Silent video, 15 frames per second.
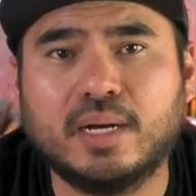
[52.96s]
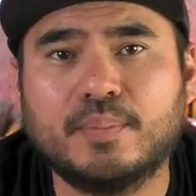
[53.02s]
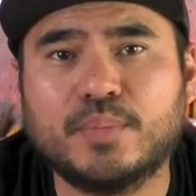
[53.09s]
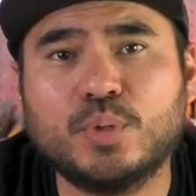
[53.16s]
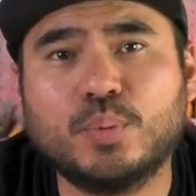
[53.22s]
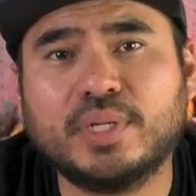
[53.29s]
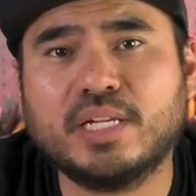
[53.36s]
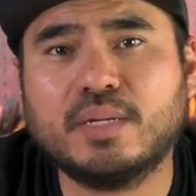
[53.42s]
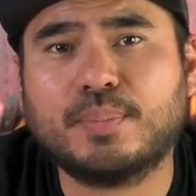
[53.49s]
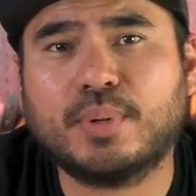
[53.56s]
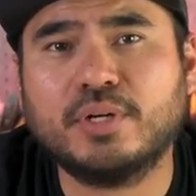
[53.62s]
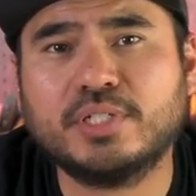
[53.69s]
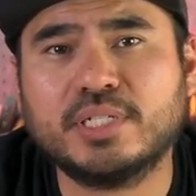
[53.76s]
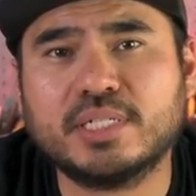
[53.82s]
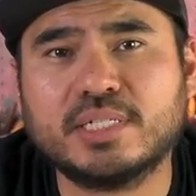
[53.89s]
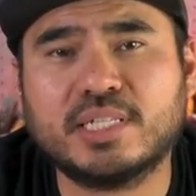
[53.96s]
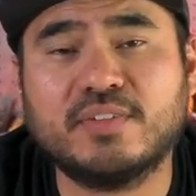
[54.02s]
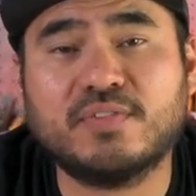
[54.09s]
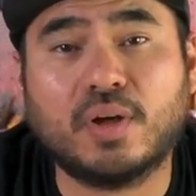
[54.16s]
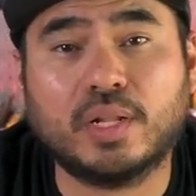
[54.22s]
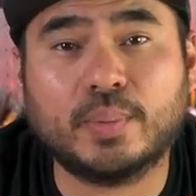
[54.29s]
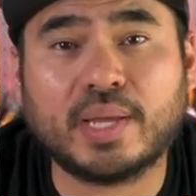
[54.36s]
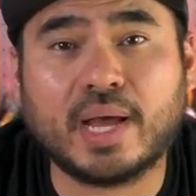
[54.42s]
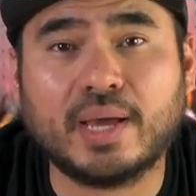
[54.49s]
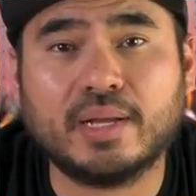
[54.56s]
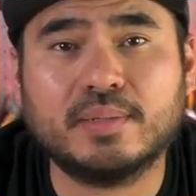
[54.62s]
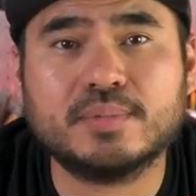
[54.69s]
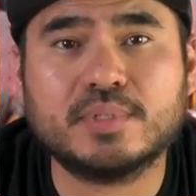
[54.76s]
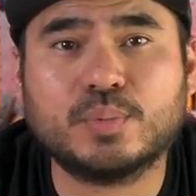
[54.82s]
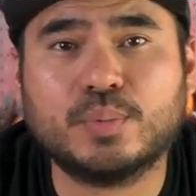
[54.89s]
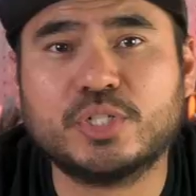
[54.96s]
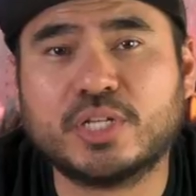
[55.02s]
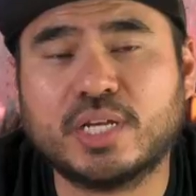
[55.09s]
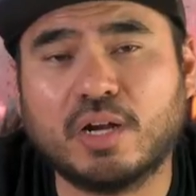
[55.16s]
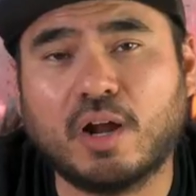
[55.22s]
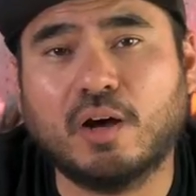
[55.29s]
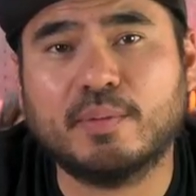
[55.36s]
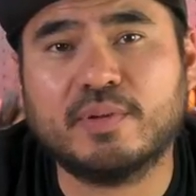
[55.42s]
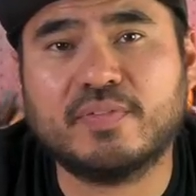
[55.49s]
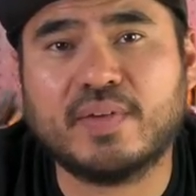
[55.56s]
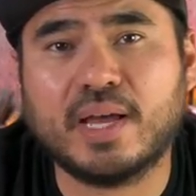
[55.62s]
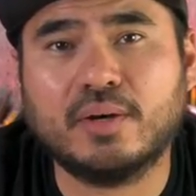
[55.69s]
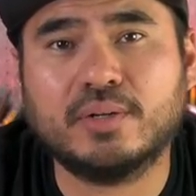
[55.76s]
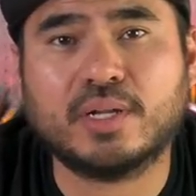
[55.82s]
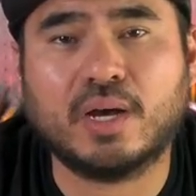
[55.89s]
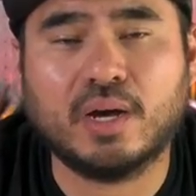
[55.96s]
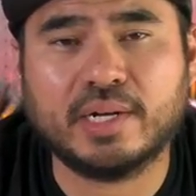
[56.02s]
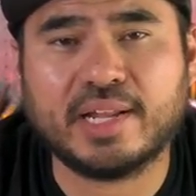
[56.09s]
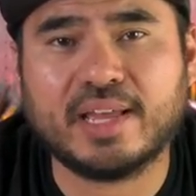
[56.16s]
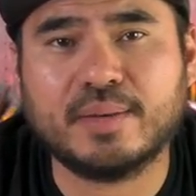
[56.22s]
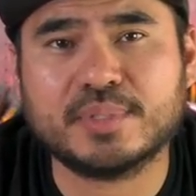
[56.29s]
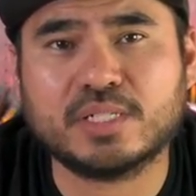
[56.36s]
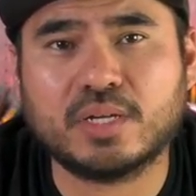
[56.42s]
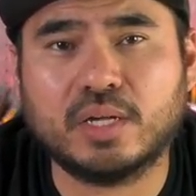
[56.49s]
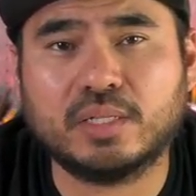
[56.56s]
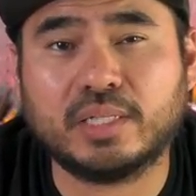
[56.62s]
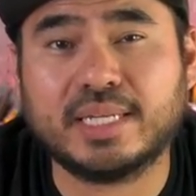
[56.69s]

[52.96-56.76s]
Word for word: You will need to purchase the following items, which can all be found on Amazon,